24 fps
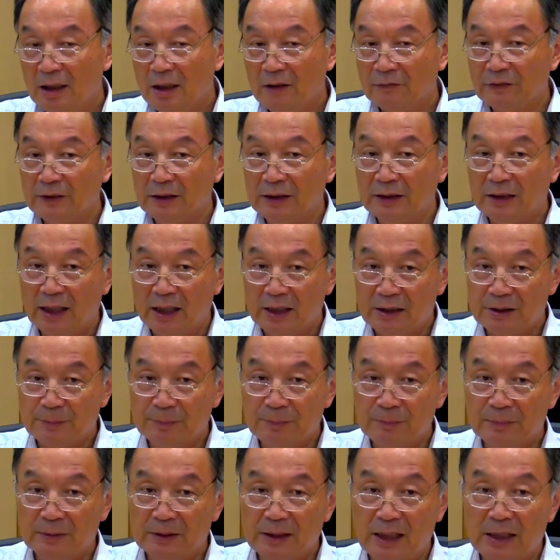of the
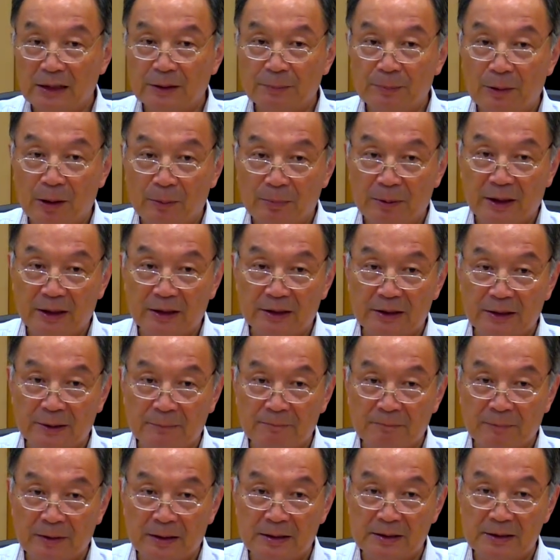large
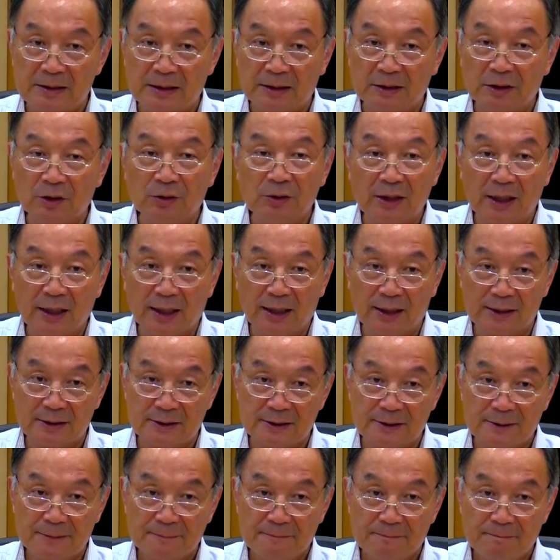population means a low
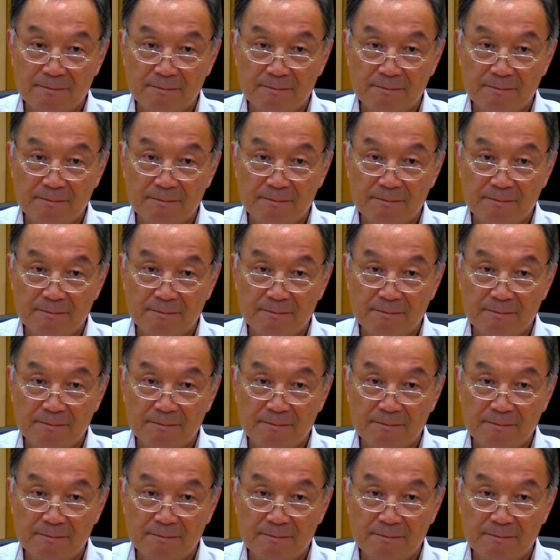class.